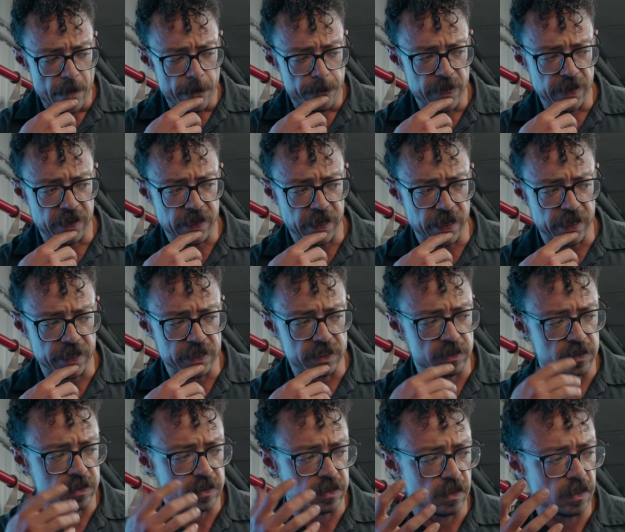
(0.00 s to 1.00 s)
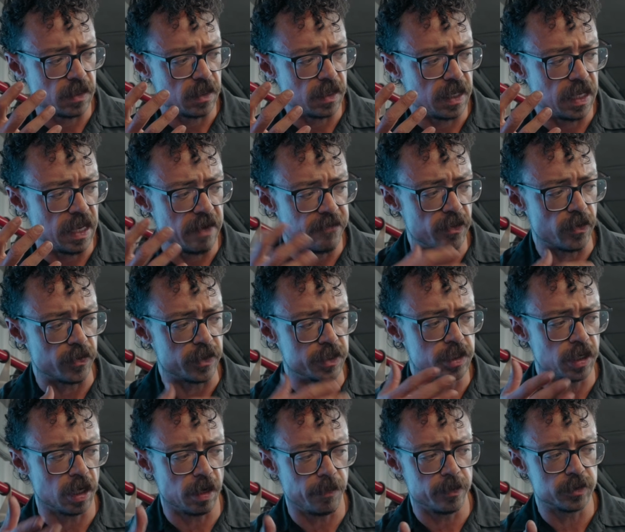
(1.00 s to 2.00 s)
because even though the
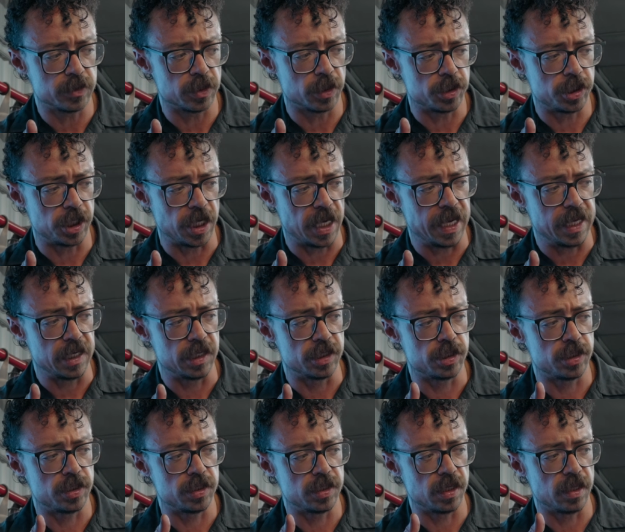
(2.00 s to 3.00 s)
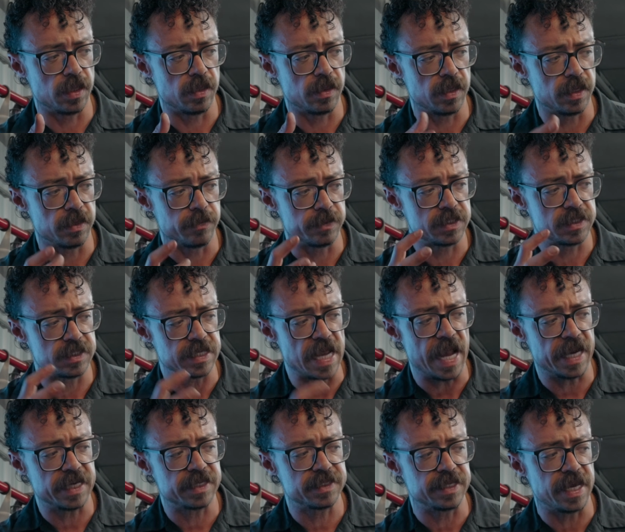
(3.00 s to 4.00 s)
turbos are changed, the
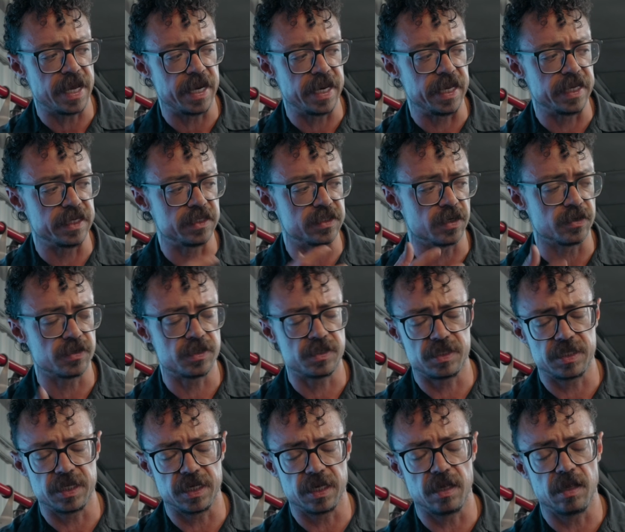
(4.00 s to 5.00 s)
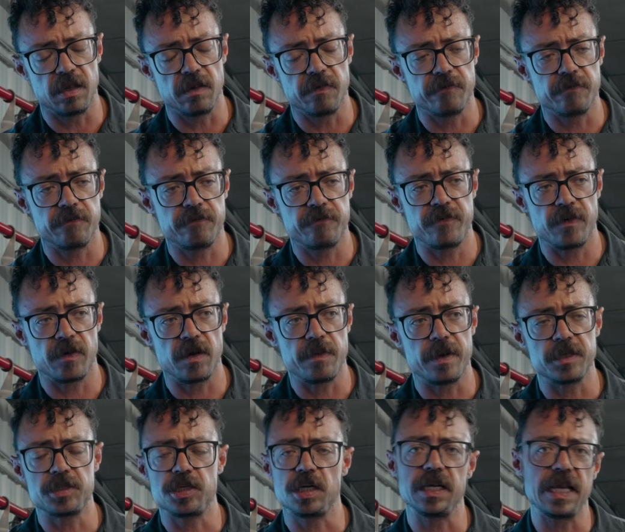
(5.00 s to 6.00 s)
stock settings are still very
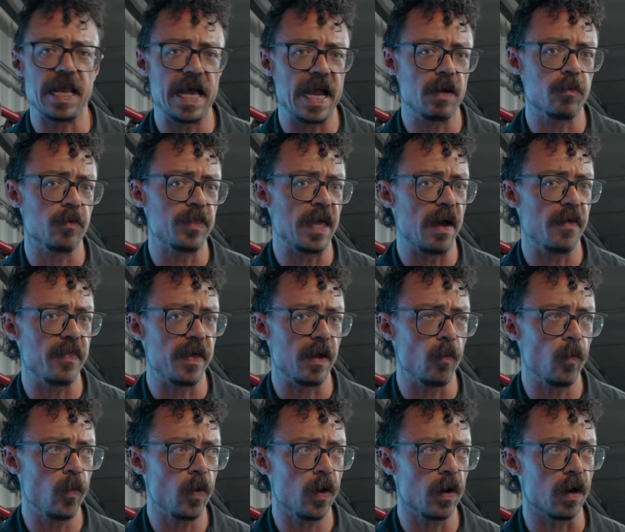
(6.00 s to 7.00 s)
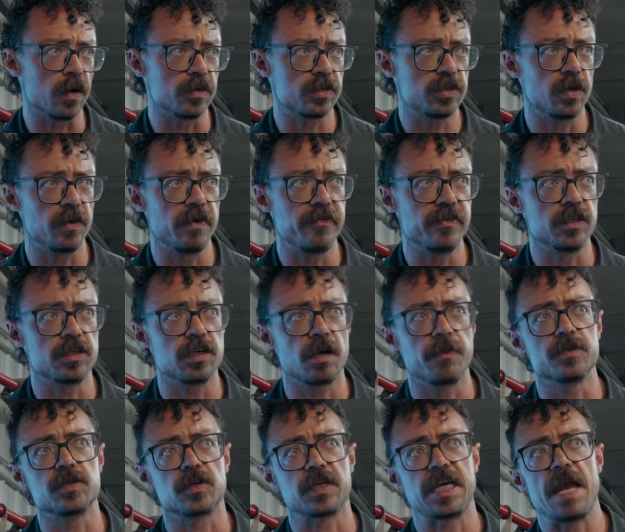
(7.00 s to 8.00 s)
much in line with how they were. So even the
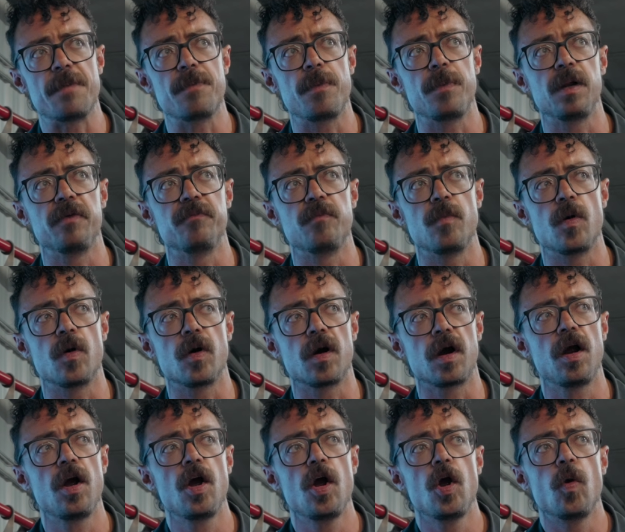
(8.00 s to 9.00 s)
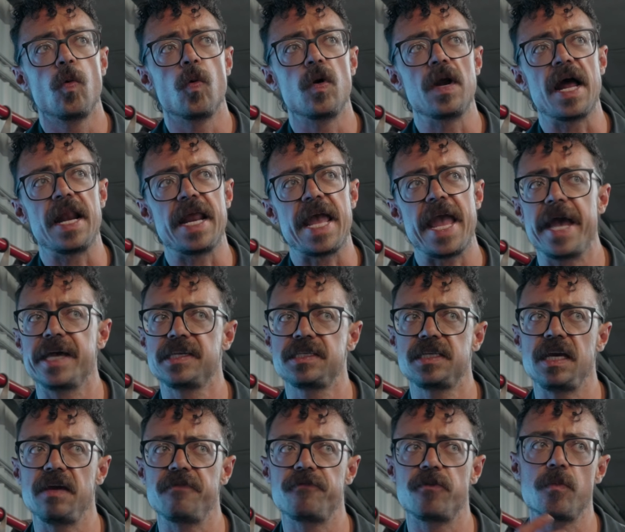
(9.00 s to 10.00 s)
turbos are capable of more, we're not
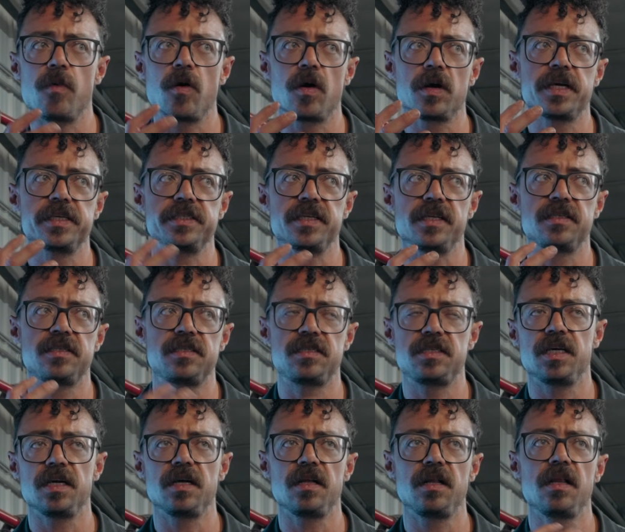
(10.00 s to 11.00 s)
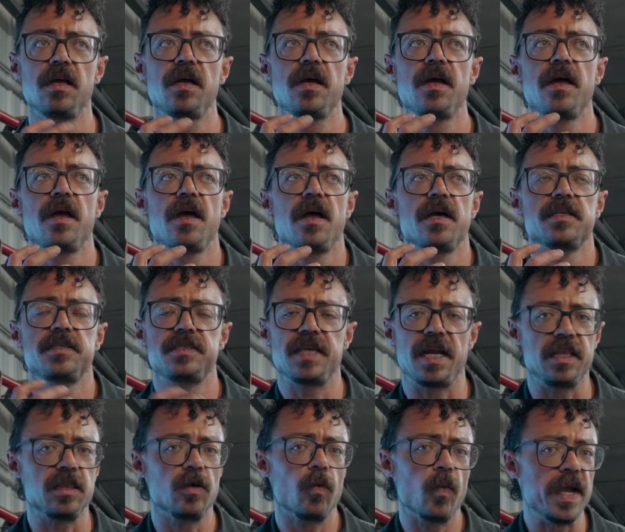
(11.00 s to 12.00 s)
asking it for more because it's still
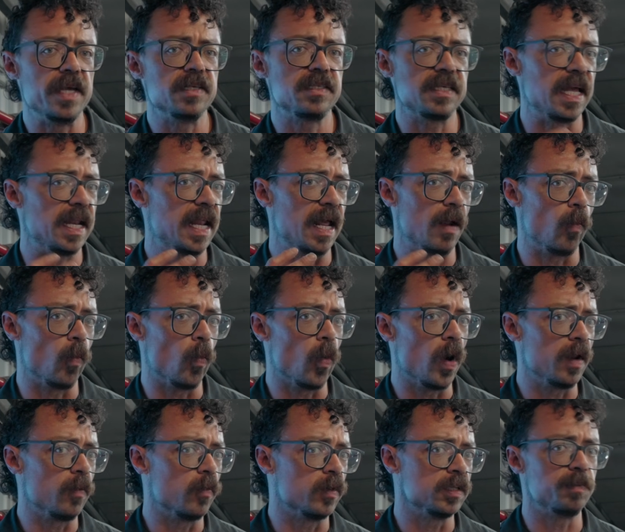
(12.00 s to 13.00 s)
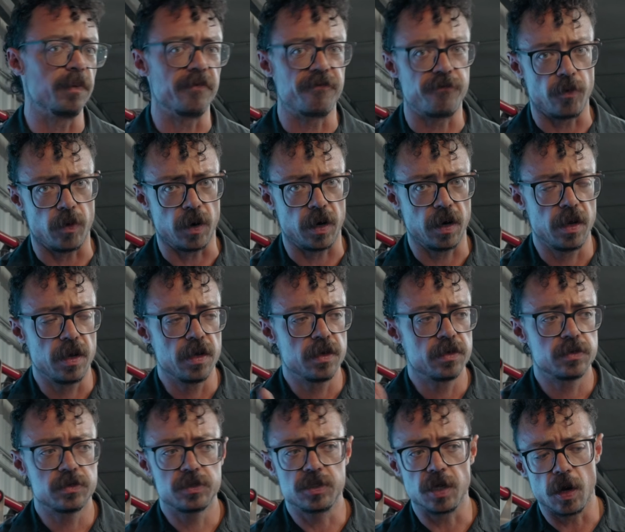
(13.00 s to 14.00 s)
setting the wastegate at what it was before.
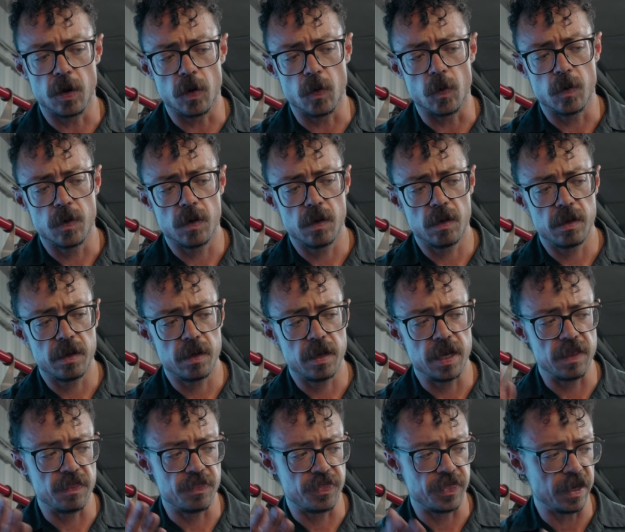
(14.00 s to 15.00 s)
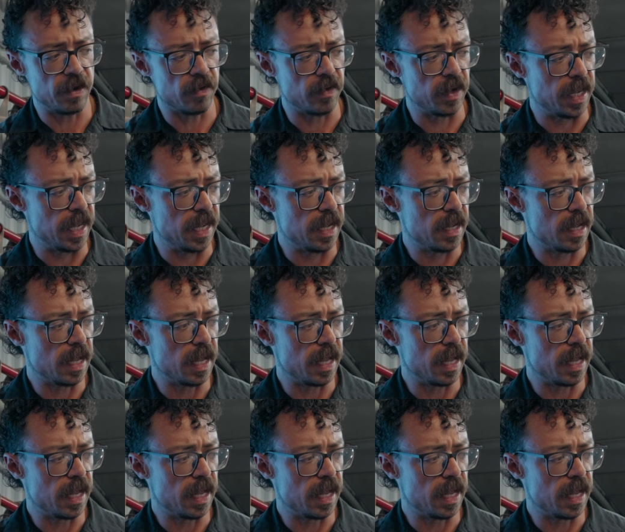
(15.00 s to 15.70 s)
So in theory,